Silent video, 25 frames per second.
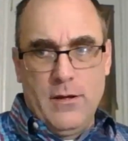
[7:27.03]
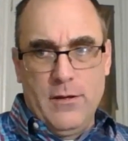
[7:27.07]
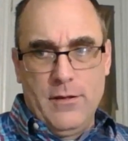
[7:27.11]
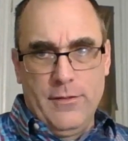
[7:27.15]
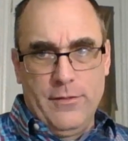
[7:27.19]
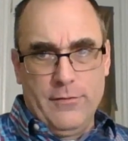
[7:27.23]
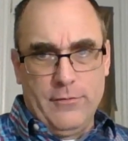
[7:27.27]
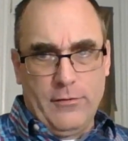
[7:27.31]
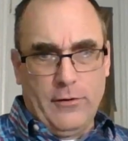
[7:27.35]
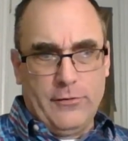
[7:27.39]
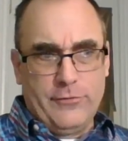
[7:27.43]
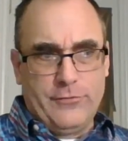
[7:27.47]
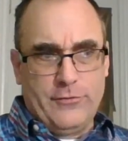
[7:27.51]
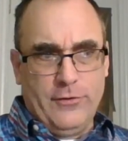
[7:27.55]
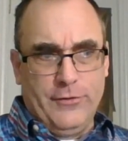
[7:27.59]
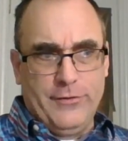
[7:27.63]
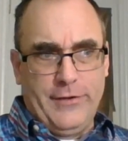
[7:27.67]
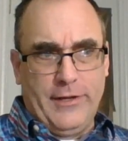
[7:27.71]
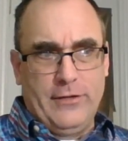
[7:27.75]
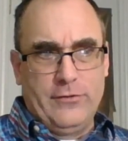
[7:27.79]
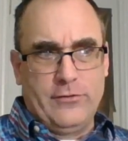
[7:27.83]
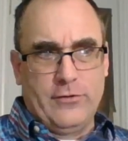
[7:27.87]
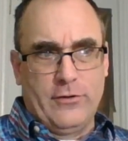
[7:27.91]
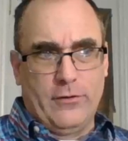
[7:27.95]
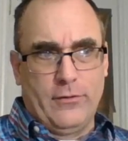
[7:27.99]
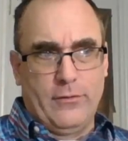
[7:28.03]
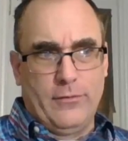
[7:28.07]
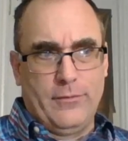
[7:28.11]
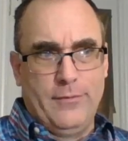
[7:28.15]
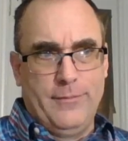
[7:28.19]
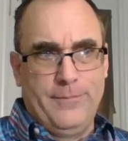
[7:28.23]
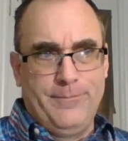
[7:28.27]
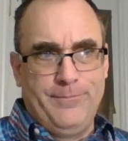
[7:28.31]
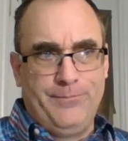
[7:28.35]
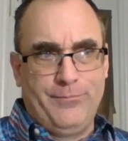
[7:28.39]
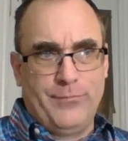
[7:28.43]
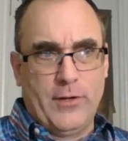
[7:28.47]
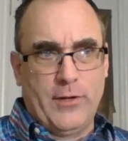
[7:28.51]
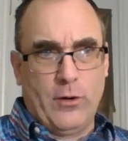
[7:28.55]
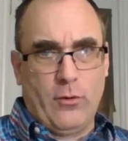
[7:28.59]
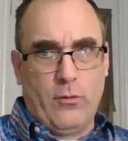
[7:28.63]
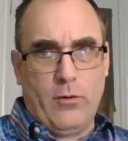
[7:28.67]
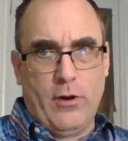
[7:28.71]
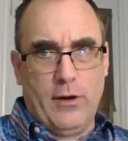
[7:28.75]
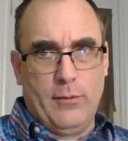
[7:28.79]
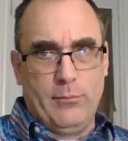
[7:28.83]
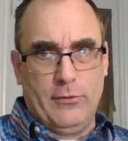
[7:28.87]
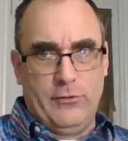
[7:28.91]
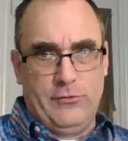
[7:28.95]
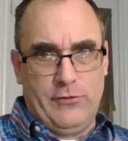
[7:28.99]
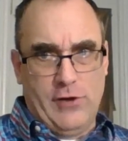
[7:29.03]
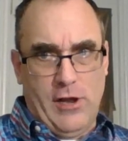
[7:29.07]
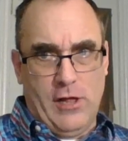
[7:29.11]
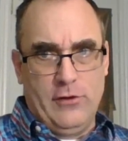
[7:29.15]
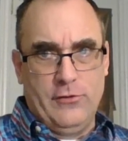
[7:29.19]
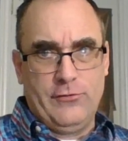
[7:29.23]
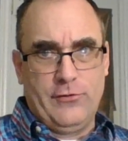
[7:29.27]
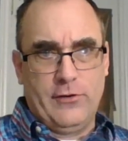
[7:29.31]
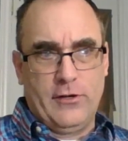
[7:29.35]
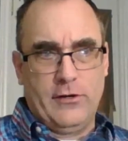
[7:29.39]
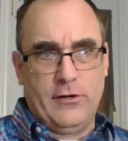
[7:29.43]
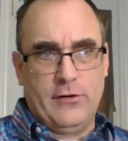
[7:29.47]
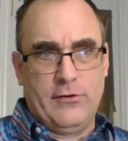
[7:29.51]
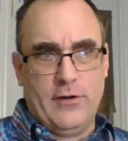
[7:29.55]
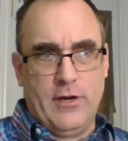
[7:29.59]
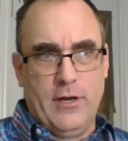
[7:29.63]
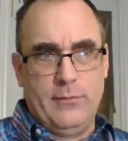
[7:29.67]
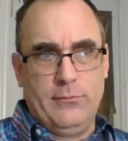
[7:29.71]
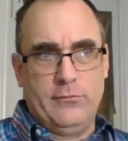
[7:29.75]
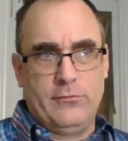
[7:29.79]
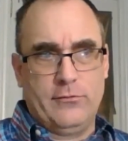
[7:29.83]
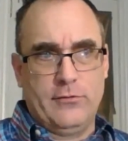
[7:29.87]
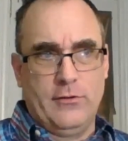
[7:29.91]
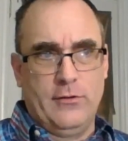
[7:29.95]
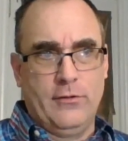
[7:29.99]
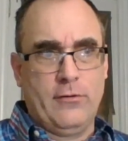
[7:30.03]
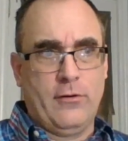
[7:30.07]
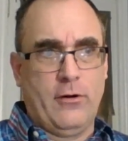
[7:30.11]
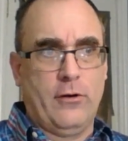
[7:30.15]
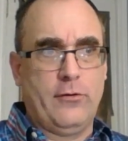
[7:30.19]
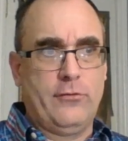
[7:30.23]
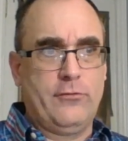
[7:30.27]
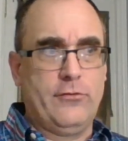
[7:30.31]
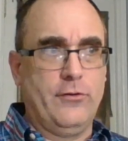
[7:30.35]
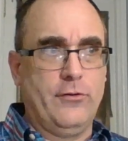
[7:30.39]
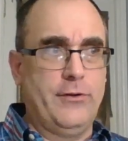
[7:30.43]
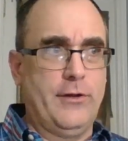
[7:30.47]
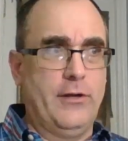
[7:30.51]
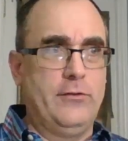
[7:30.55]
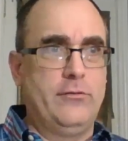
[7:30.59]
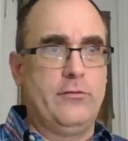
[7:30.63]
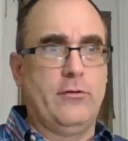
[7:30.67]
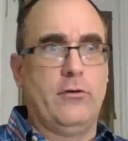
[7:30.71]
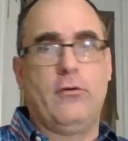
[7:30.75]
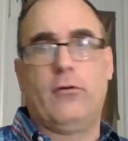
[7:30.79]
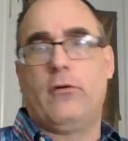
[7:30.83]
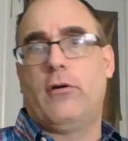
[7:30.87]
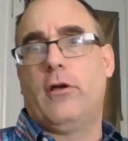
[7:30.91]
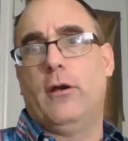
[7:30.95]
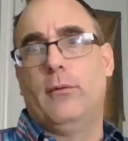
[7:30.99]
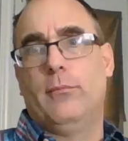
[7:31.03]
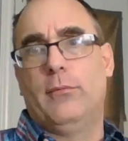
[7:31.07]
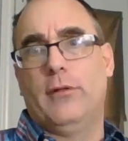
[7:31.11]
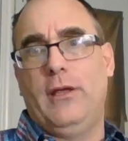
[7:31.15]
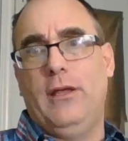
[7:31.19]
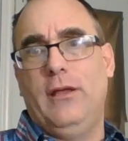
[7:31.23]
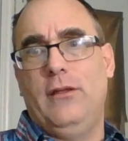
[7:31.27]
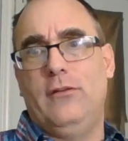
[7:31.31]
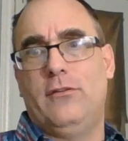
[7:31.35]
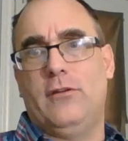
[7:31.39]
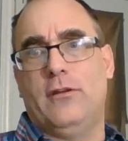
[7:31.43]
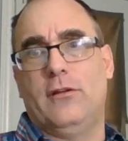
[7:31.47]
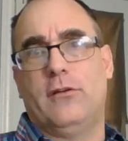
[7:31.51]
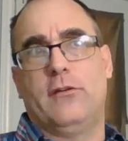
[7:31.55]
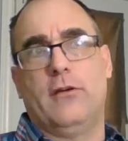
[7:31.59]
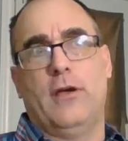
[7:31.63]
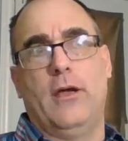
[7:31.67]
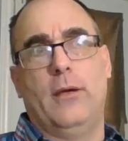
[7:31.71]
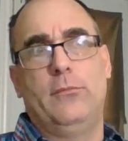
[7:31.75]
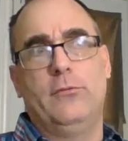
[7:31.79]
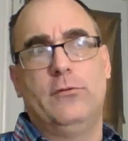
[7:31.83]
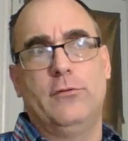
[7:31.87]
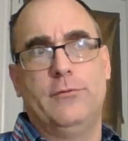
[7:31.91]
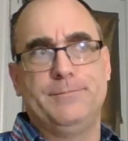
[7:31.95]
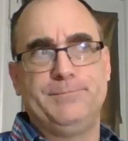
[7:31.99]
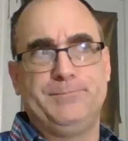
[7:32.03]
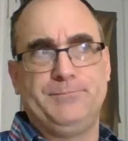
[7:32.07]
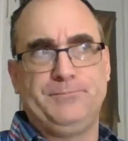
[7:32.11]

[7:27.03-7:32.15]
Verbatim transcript: There are still days that are incredibly challenging at times, and there are still days that are incredibly easy at times.